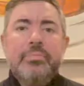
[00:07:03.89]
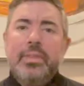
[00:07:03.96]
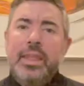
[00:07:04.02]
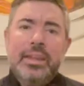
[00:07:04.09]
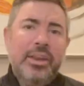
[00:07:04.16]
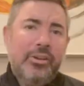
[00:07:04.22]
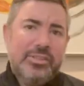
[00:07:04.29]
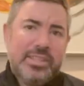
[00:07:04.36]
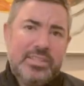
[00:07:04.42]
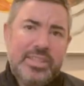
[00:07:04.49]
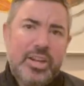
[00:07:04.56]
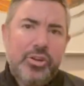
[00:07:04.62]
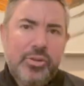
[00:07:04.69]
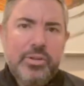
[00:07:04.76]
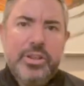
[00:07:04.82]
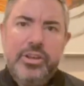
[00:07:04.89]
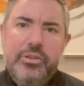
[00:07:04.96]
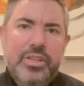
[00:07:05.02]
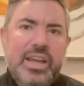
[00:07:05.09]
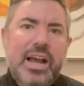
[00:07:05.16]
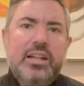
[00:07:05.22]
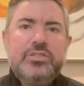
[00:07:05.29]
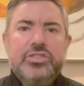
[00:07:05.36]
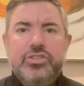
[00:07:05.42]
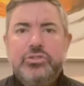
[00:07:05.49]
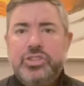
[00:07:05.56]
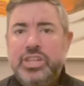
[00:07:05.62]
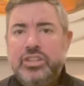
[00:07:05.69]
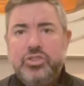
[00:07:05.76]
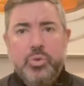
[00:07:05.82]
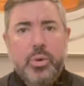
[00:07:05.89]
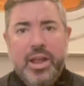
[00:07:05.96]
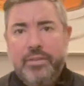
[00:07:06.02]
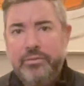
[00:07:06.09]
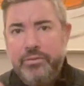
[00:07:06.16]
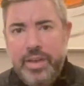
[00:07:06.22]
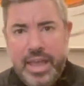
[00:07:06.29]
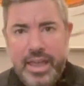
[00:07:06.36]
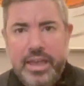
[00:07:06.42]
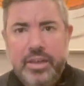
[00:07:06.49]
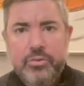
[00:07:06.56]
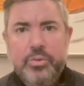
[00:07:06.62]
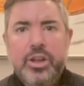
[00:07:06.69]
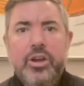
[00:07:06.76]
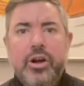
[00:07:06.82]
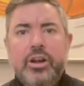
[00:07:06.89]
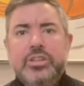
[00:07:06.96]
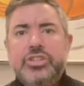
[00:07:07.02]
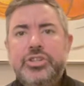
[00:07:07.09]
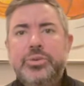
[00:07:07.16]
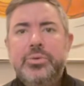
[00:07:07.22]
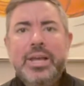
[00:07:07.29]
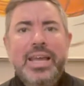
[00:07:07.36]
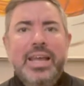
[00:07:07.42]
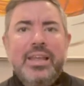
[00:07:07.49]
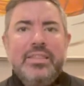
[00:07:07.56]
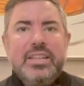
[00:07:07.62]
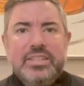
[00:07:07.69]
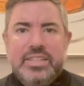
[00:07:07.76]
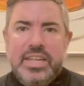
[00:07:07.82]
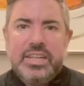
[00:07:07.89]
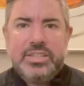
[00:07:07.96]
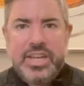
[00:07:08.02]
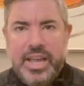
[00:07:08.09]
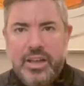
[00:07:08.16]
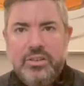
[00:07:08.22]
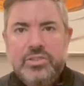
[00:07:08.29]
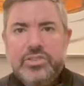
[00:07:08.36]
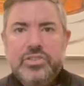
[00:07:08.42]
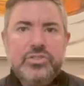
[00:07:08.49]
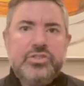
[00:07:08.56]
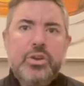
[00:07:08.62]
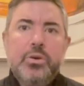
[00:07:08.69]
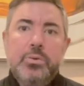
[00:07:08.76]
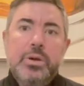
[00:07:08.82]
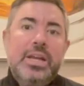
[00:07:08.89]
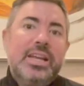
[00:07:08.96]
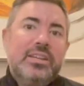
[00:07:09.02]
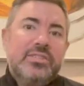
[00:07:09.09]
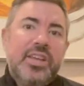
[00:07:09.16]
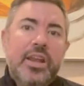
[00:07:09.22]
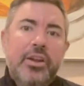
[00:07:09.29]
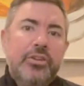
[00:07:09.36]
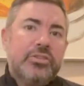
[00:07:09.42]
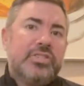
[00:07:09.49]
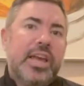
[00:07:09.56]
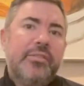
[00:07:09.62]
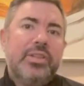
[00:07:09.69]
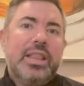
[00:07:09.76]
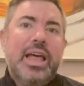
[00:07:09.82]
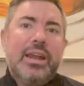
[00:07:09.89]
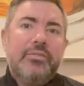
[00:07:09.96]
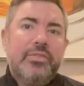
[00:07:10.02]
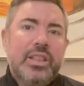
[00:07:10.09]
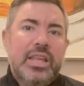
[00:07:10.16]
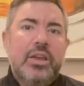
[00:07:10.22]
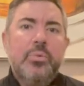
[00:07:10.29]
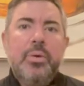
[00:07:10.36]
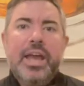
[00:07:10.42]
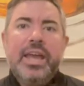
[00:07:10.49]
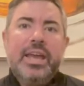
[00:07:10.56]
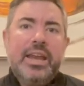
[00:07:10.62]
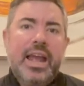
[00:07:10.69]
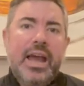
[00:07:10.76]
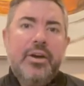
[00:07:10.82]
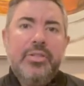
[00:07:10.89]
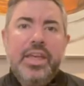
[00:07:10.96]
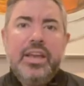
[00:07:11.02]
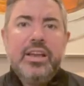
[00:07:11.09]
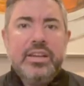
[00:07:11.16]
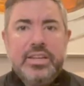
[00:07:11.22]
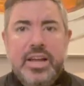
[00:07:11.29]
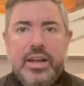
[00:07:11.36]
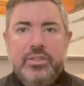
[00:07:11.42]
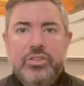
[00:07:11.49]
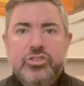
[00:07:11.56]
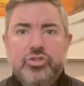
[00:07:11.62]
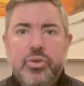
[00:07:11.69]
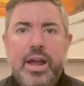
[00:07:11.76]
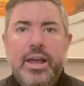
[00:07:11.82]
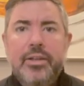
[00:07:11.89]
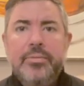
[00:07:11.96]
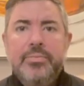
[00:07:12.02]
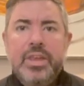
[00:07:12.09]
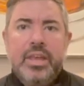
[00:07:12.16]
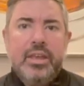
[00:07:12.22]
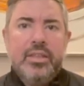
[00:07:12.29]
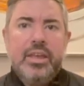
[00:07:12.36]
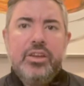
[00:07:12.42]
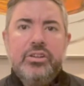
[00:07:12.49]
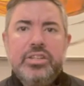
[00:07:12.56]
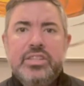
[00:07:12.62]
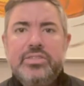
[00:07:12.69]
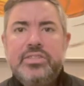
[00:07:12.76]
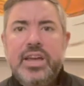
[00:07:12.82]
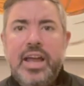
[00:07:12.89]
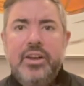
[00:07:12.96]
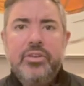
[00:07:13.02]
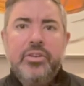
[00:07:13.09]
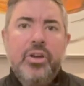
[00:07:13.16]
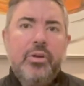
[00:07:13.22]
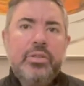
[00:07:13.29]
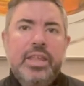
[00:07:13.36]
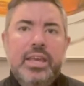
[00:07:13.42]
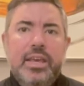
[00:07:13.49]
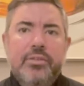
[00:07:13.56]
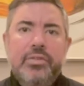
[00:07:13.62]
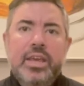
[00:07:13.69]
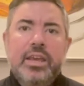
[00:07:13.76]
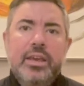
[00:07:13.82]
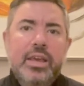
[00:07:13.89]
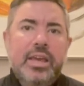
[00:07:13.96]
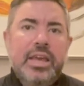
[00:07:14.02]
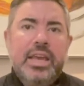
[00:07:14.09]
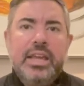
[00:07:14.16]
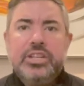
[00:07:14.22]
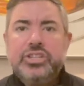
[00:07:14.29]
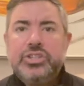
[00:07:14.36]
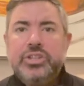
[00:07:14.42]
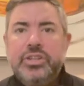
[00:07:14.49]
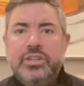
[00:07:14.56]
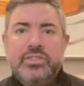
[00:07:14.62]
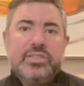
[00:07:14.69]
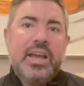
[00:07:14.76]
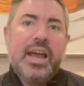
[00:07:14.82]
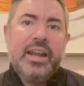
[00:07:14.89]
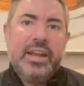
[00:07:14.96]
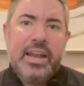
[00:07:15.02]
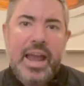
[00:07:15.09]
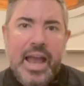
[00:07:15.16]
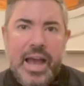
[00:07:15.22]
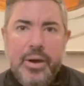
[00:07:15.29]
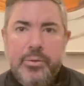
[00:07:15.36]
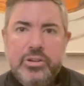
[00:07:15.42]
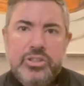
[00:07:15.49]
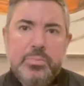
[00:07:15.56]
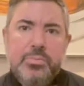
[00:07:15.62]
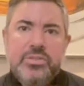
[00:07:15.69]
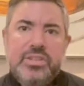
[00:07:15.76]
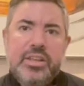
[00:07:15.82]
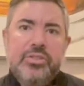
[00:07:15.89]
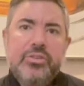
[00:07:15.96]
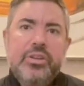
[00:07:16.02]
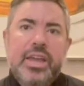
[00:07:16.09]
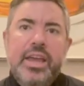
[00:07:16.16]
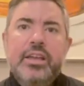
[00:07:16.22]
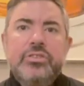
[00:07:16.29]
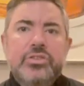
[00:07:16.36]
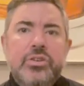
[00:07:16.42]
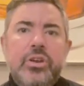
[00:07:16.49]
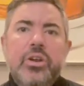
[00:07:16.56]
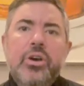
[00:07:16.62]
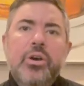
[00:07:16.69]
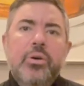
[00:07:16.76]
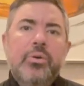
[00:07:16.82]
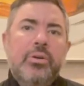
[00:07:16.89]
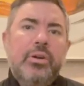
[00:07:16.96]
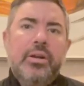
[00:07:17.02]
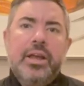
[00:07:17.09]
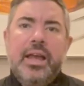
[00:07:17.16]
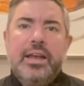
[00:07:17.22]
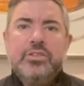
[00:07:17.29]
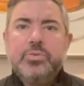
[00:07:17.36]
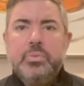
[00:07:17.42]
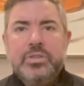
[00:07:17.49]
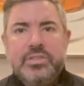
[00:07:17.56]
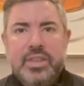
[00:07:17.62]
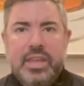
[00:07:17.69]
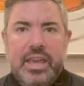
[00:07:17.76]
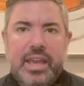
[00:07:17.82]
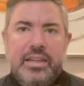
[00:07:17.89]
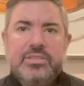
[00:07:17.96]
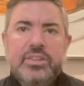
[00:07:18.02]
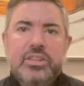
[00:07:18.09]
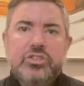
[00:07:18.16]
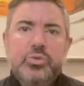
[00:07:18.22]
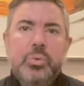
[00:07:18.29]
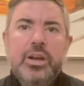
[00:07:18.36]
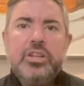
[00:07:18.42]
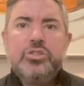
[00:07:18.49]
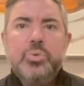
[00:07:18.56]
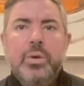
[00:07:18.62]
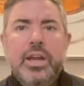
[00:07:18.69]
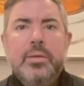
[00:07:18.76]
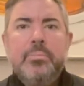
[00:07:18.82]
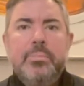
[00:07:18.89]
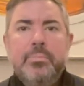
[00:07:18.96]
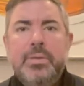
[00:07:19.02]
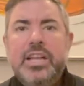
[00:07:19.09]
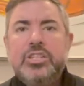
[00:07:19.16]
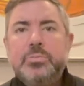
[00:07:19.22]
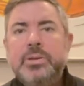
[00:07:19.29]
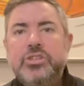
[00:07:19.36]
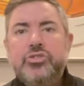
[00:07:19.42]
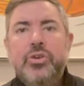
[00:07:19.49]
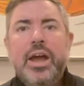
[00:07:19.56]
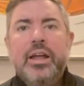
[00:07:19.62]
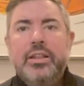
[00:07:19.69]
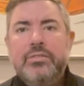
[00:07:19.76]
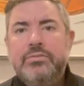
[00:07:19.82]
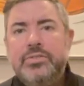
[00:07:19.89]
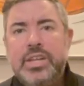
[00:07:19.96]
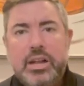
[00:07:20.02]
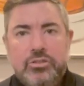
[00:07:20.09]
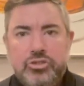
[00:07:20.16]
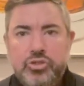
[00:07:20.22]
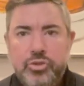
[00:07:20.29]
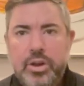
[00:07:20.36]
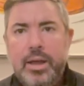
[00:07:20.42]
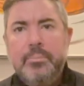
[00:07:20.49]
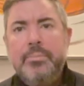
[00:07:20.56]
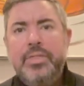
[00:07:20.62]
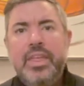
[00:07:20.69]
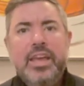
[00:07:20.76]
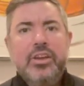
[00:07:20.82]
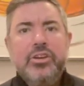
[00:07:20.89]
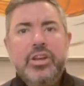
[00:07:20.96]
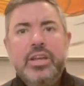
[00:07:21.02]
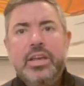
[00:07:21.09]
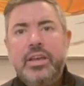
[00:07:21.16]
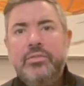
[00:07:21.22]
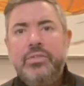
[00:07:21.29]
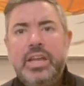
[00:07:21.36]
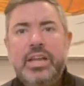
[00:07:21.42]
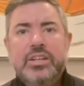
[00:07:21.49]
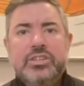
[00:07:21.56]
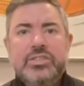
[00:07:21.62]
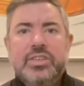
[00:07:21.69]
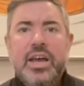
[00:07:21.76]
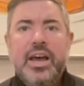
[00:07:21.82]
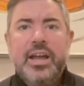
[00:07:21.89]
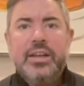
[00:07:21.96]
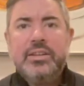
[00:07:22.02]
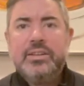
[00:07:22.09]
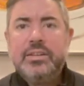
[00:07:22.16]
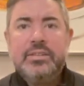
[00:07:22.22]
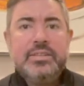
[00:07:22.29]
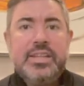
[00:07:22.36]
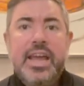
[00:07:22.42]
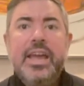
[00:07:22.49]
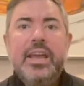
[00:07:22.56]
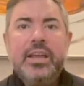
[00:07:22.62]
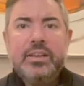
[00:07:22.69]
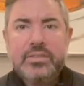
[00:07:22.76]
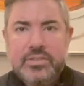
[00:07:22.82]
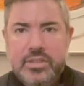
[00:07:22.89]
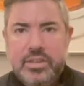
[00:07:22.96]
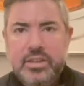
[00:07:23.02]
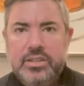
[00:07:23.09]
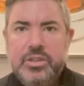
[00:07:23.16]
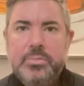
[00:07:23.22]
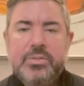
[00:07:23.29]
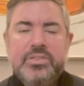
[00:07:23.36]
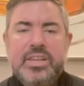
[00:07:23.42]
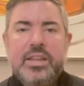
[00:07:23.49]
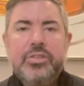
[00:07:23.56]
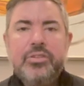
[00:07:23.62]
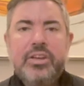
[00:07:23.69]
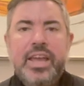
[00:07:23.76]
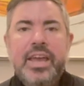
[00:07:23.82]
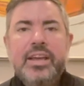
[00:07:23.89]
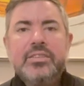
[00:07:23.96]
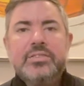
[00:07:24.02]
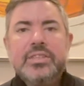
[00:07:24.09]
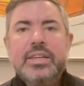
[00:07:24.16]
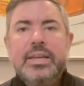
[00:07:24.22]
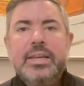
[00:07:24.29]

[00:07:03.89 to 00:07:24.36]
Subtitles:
Now, as I said earlier, the Constitution is quite vague in regard to the details, so senators have a lot of leeway in how they conduct the trial. They could decide on only giving each side an hour to present their case, or as was the case in the 2020 impeachment trial of Donald Trump, they could give each side days to present their case.